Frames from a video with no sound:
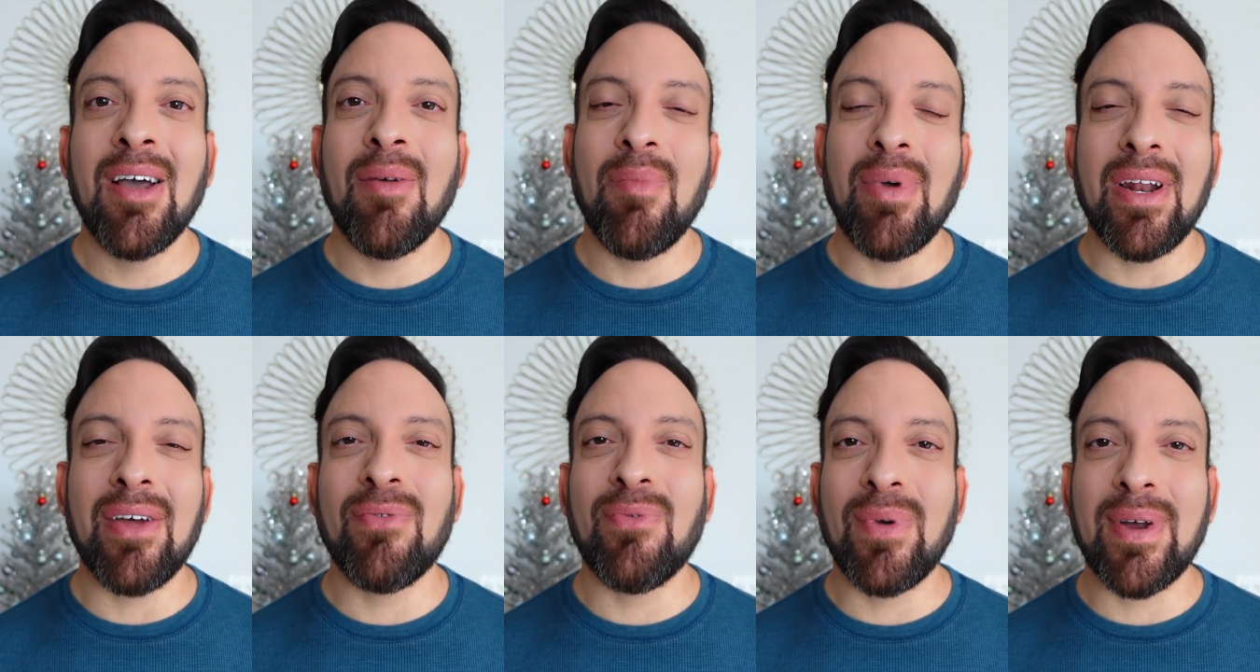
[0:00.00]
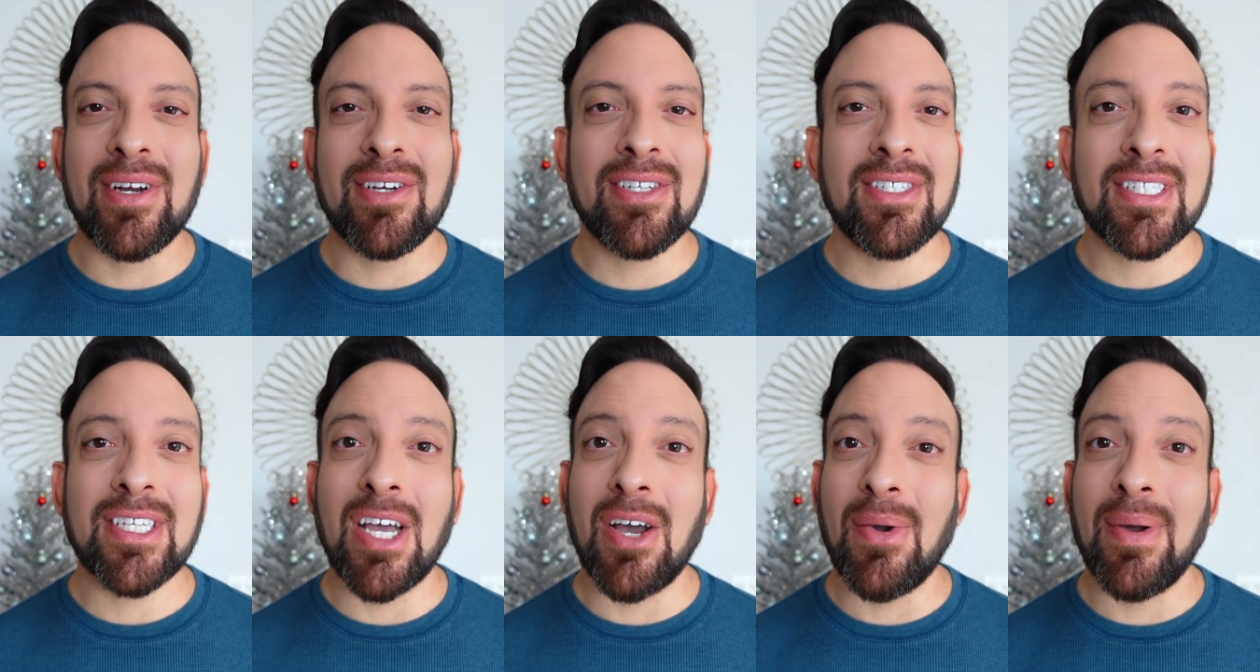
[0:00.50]
But if we're
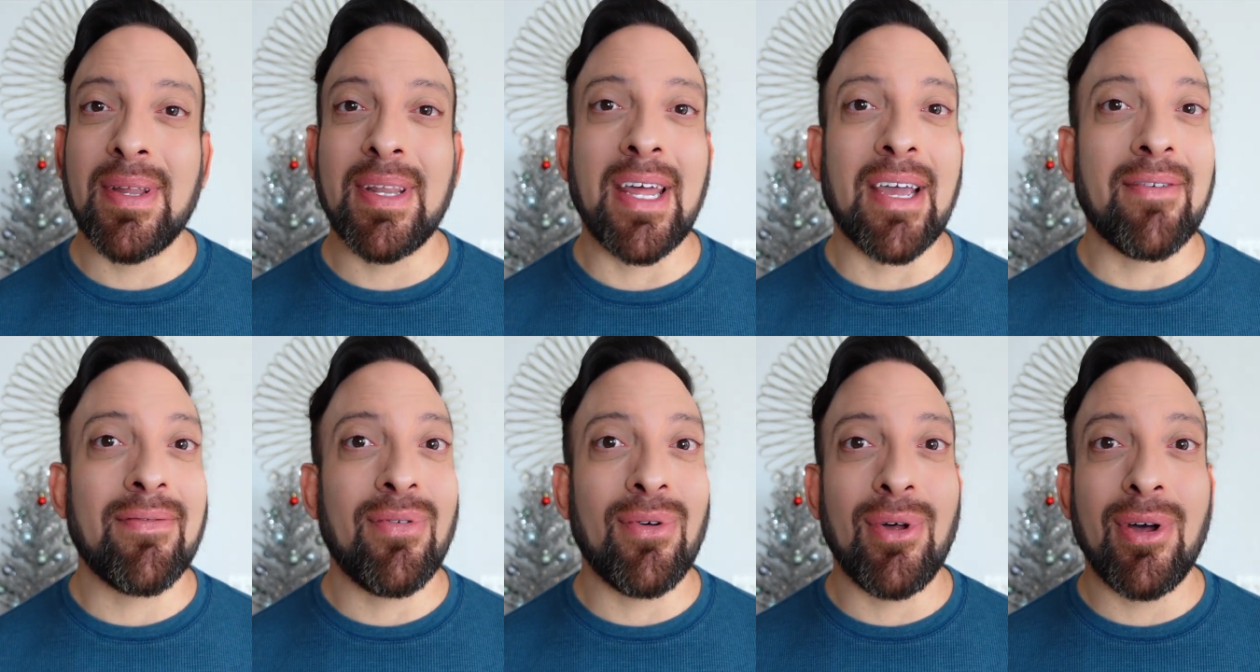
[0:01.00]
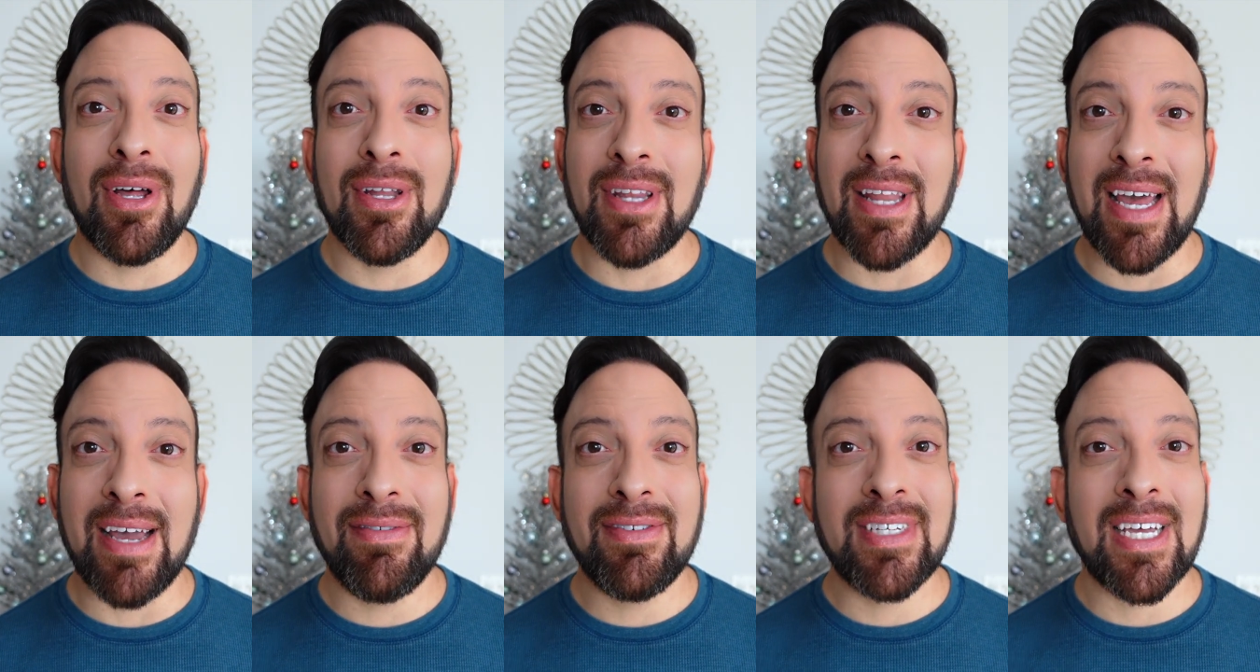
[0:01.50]
just going like full on
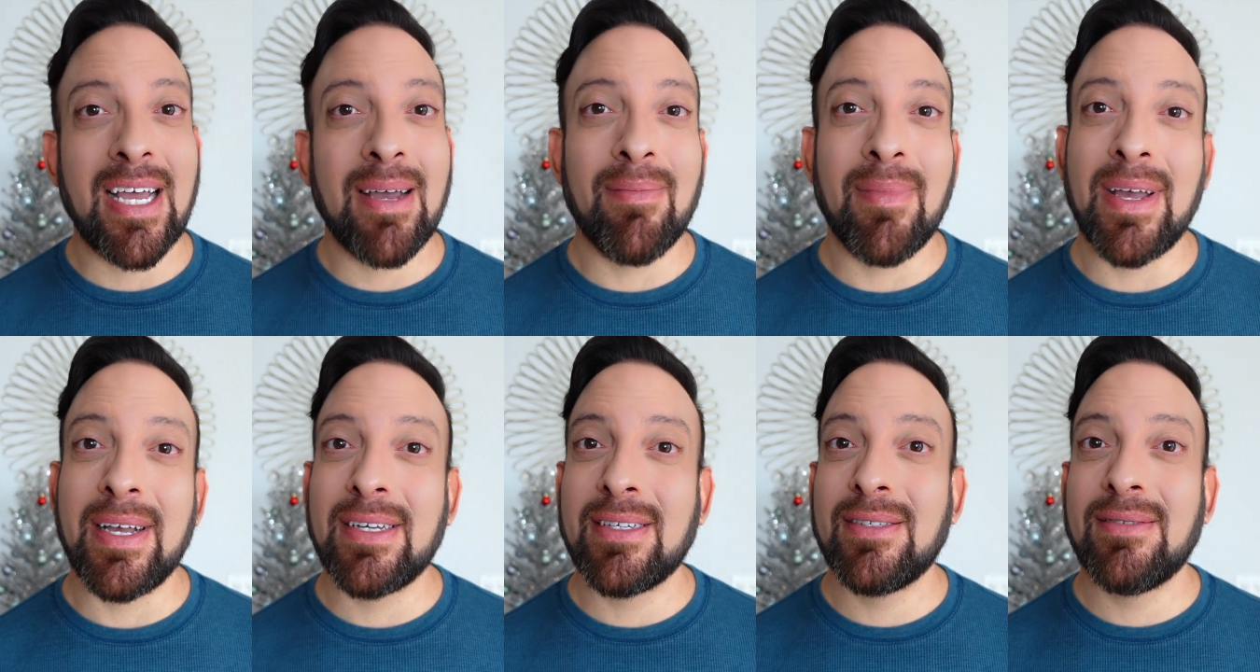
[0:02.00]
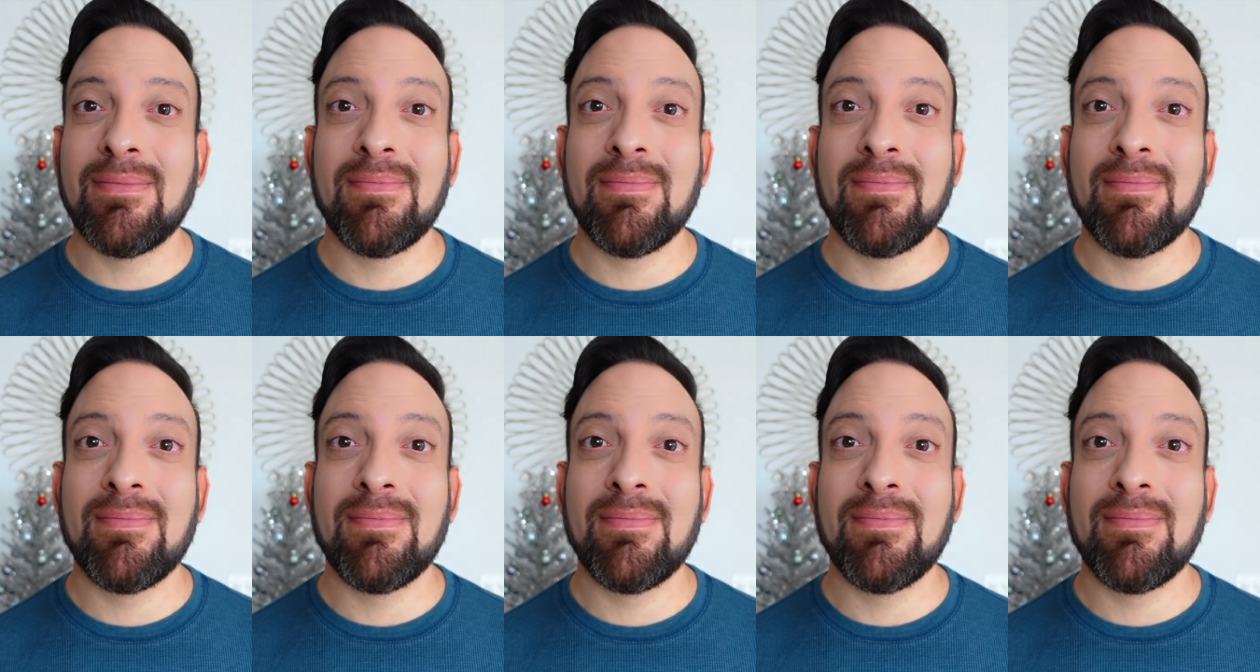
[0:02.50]
Lifetime, like